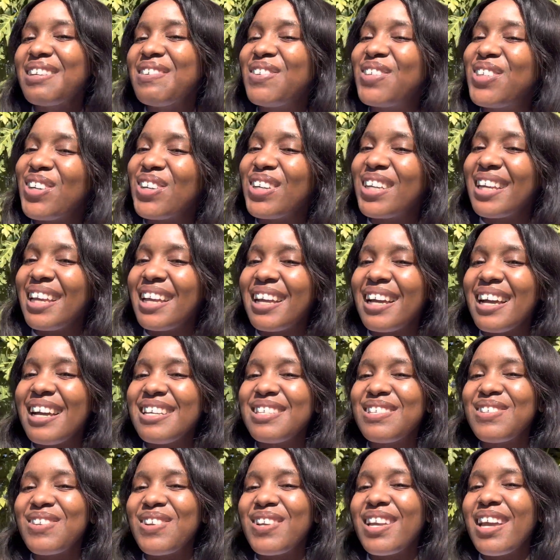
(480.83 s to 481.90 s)
I'm joking,
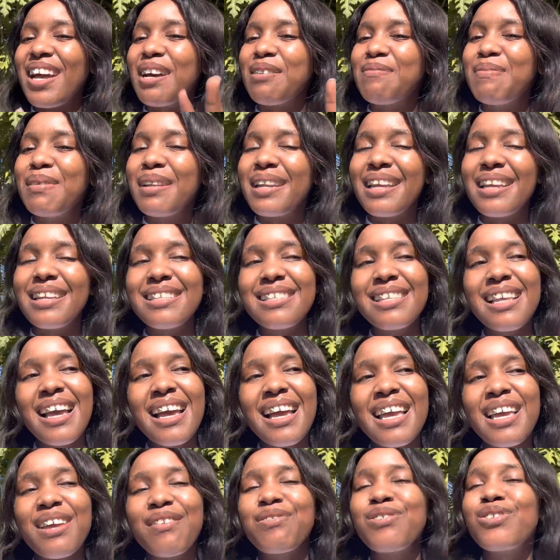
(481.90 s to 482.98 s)
guys. So yeah, please,
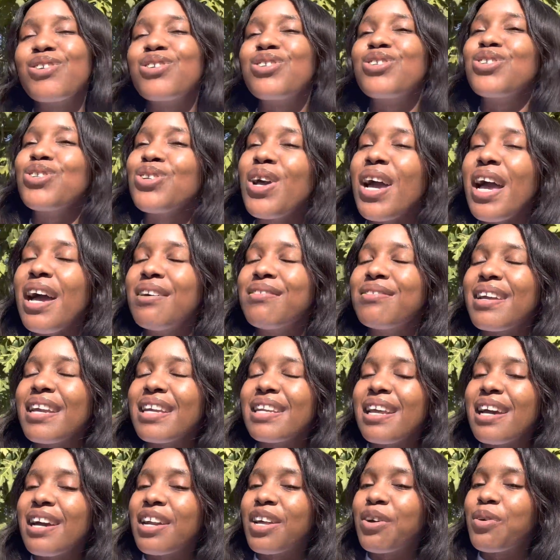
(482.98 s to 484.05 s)
if you do have
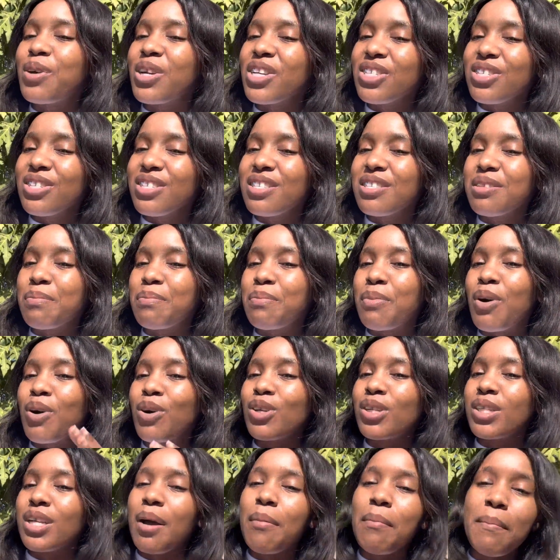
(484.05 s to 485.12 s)
any other questions
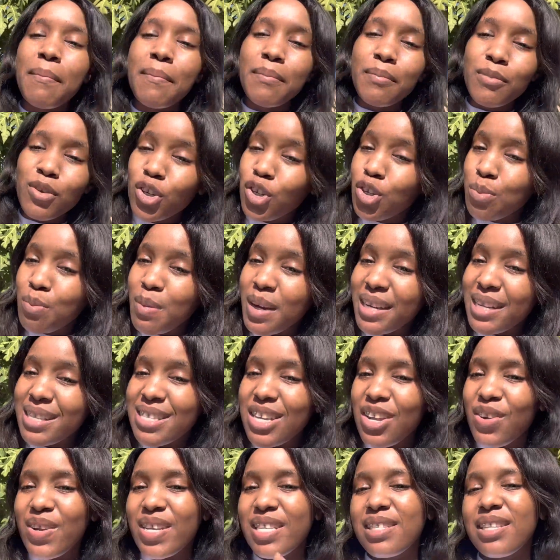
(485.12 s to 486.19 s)
about YouTube
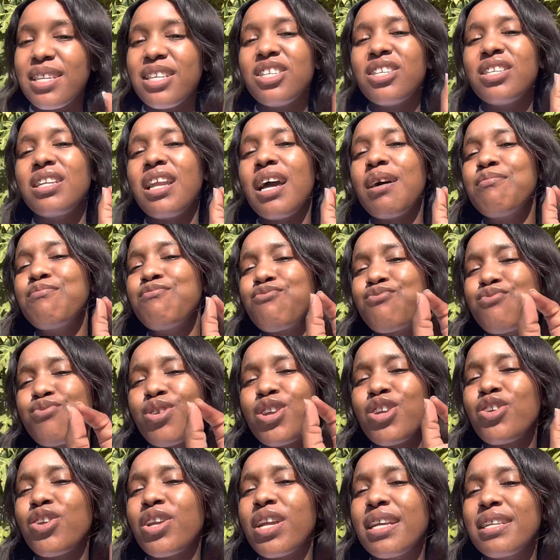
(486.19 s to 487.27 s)
monetization, I'm
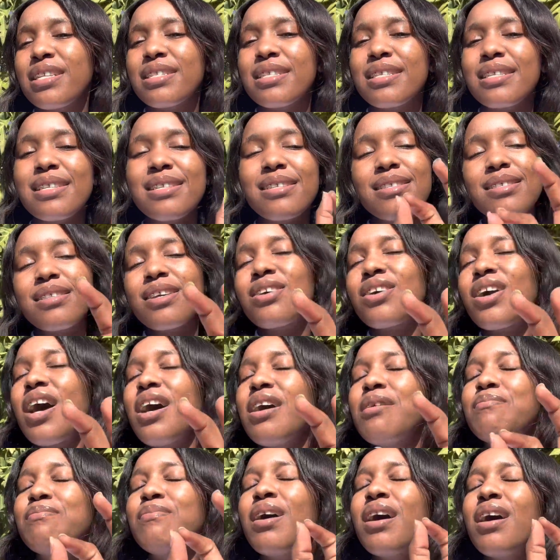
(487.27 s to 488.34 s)
free. You can
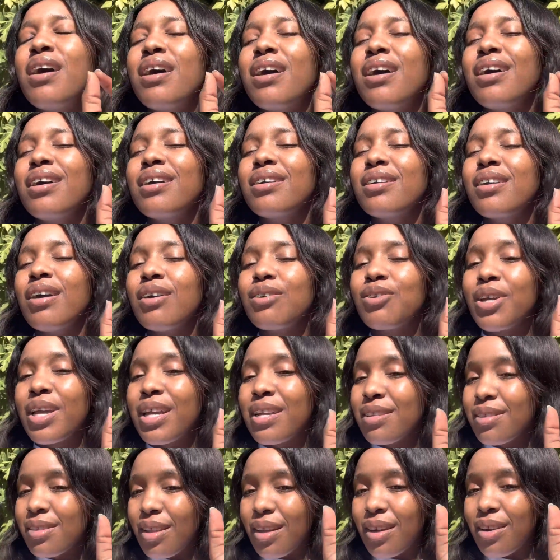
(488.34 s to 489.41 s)
Instagram
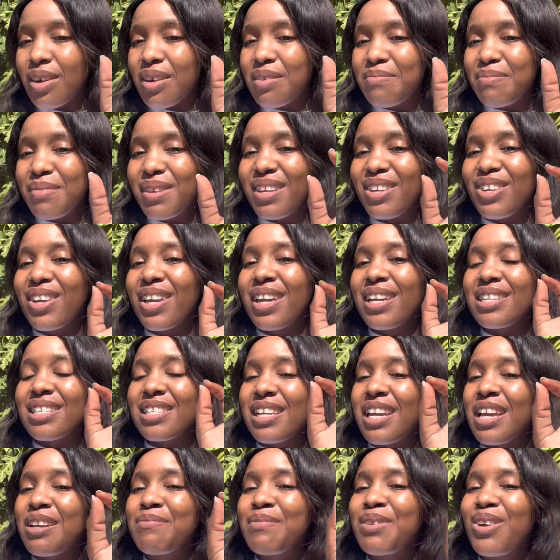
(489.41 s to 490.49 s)
me. You can
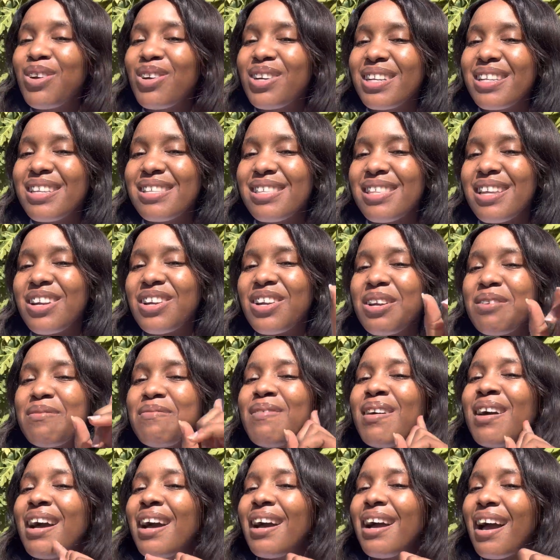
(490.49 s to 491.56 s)
DM me on Instagram
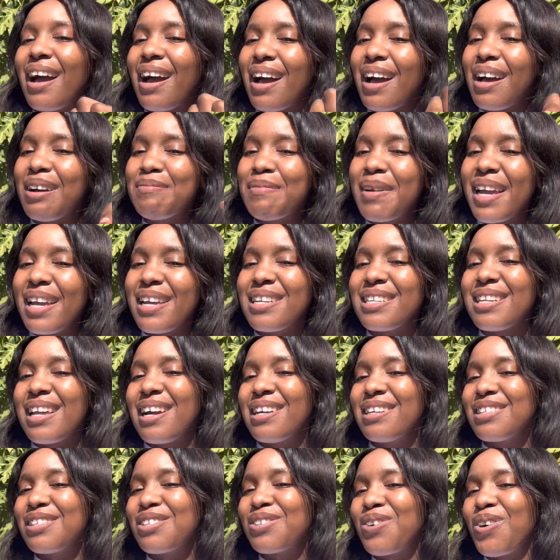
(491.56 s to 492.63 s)

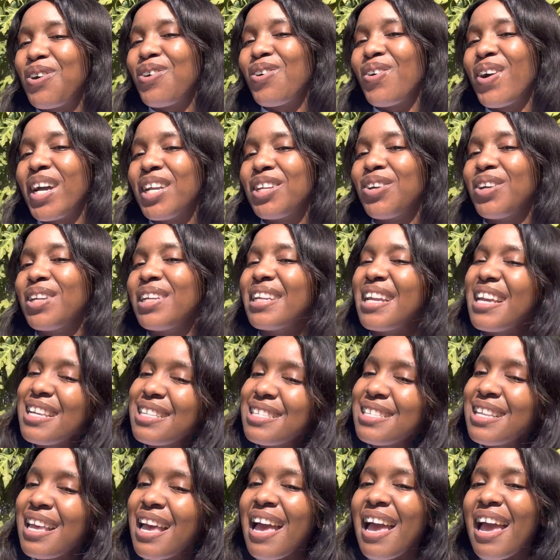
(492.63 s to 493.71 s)

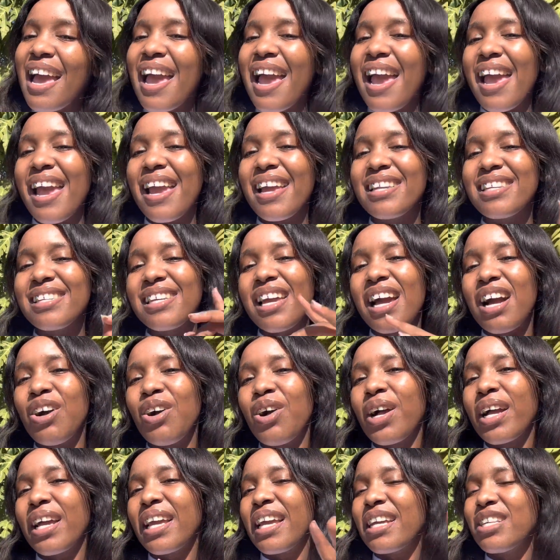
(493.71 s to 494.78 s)
@_quiet.ness, and yeah,
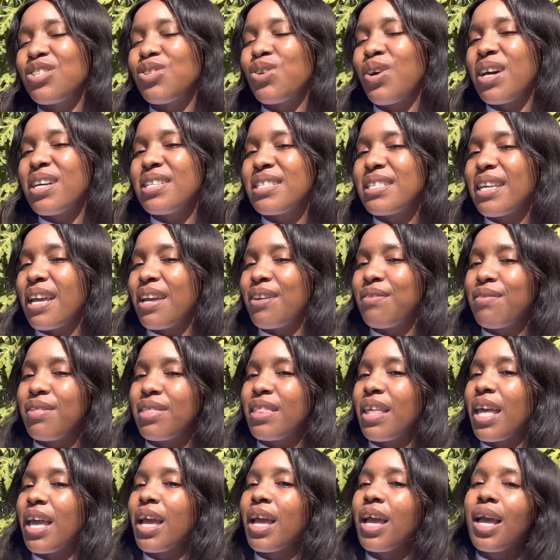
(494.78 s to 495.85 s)
I'll get to answer
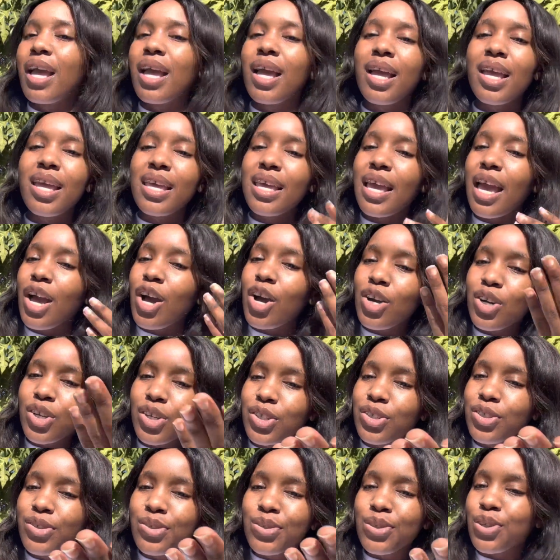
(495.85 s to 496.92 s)
everything here
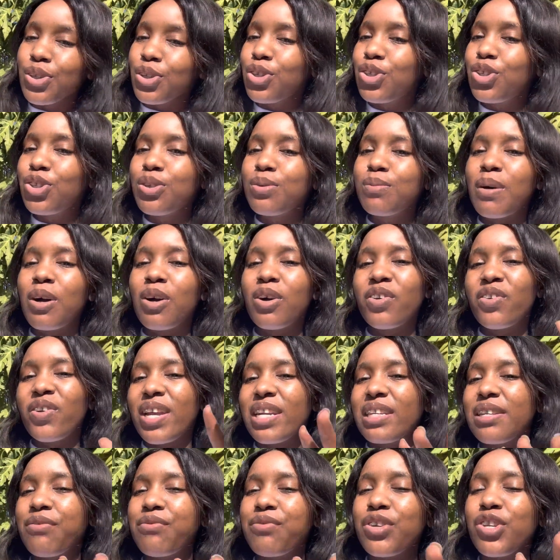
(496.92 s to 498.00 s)
on YouTube. I'll
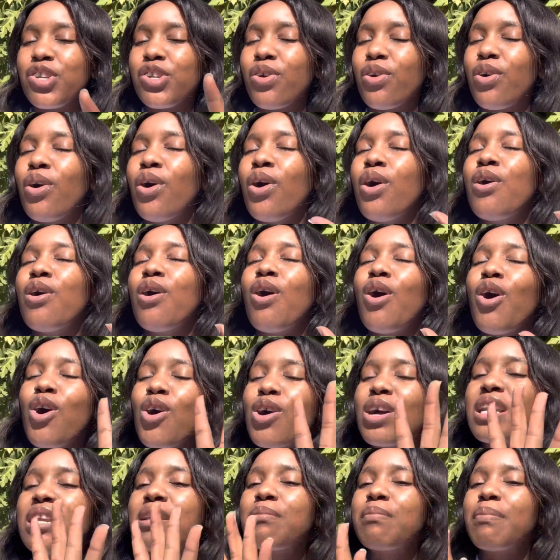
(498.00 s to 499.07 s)
create a video
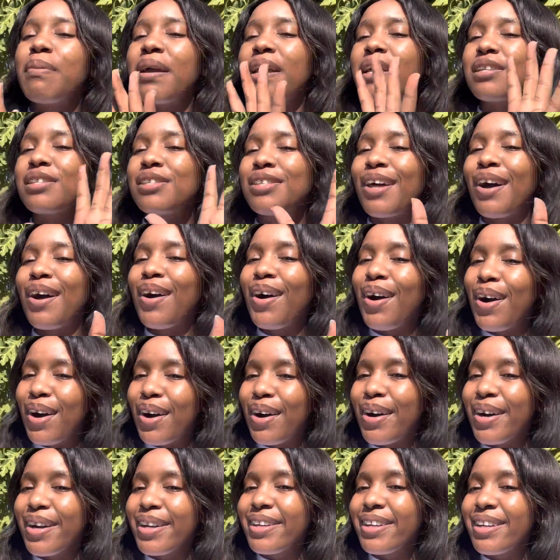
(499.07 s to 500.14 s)
only based
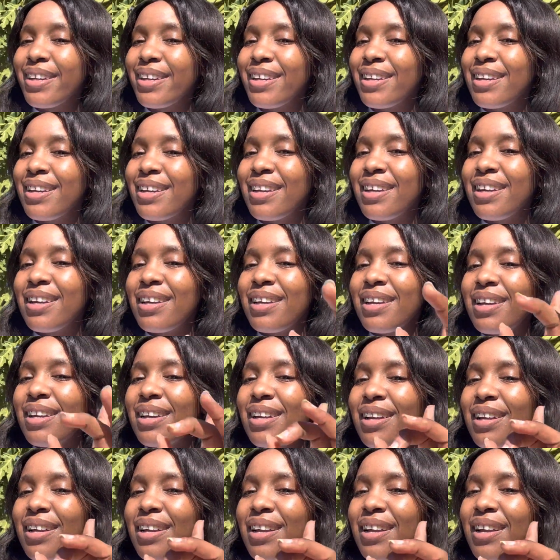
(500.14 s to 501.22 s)
on
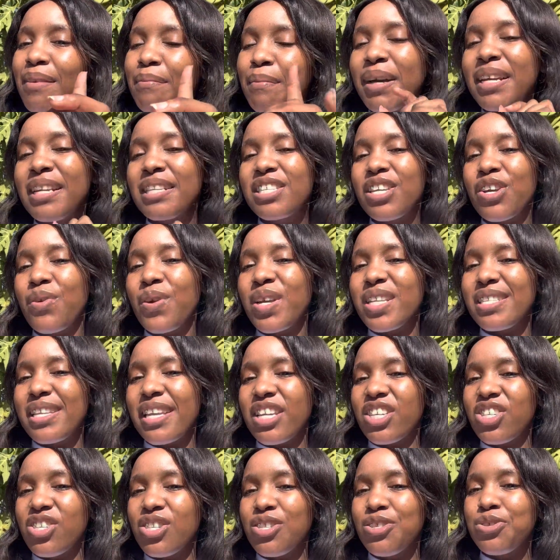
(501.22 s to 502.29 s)

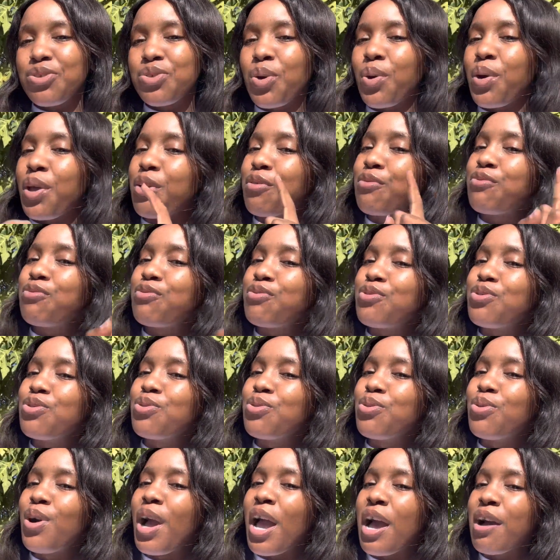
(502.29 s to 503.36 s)
monetization. So if
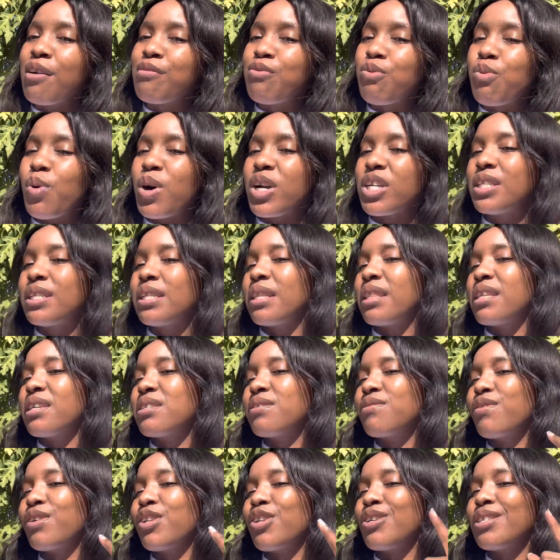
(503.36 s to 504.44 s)
you have watched this
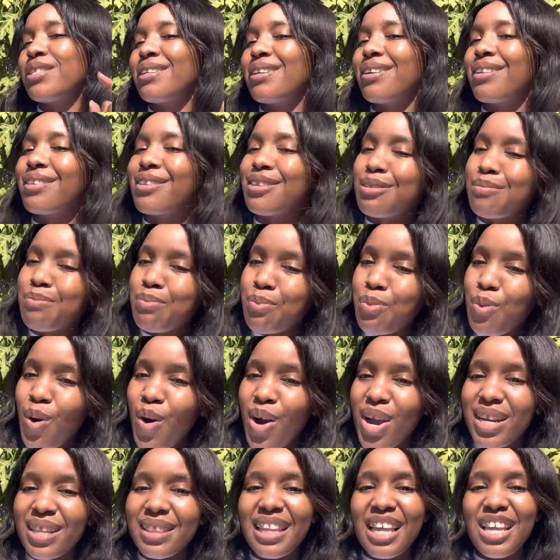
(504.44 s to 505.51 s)
video till this
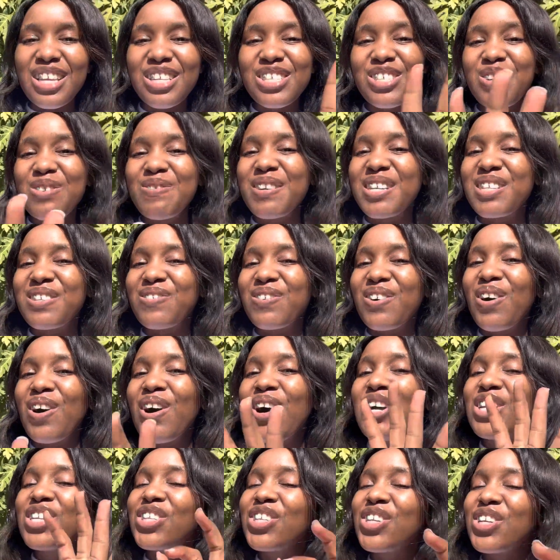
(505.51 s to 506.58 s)
point, thank you so much for
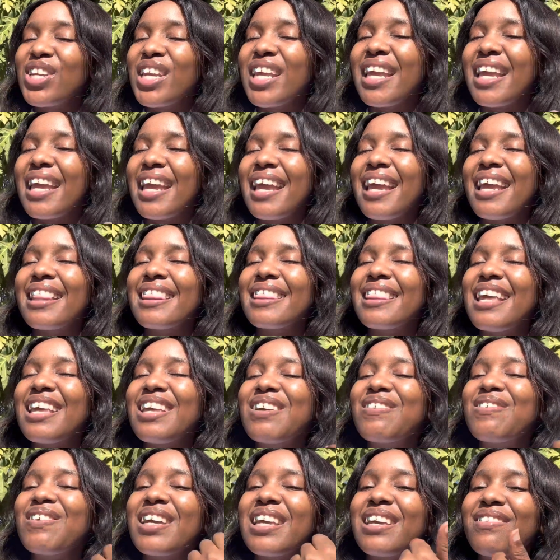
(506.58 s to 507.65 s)
tuning in. Thank
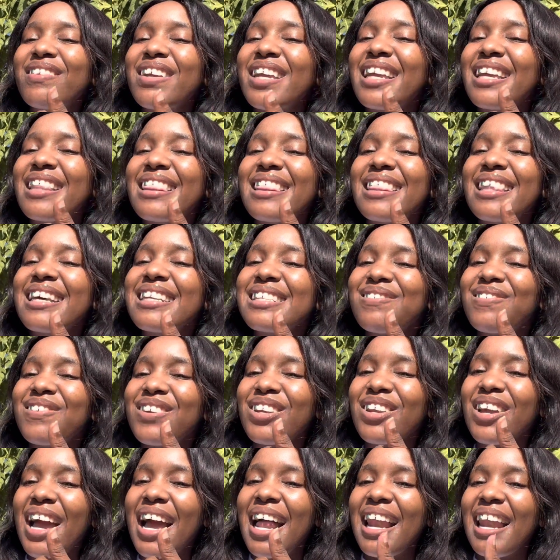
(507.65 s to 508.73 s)
you for giving it this
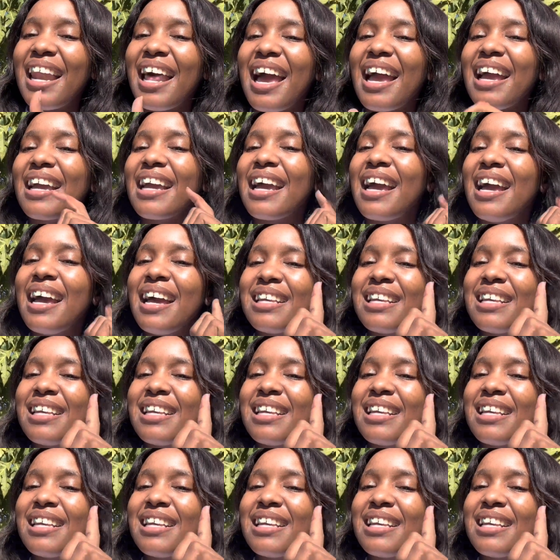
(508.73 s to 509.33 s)
video a like.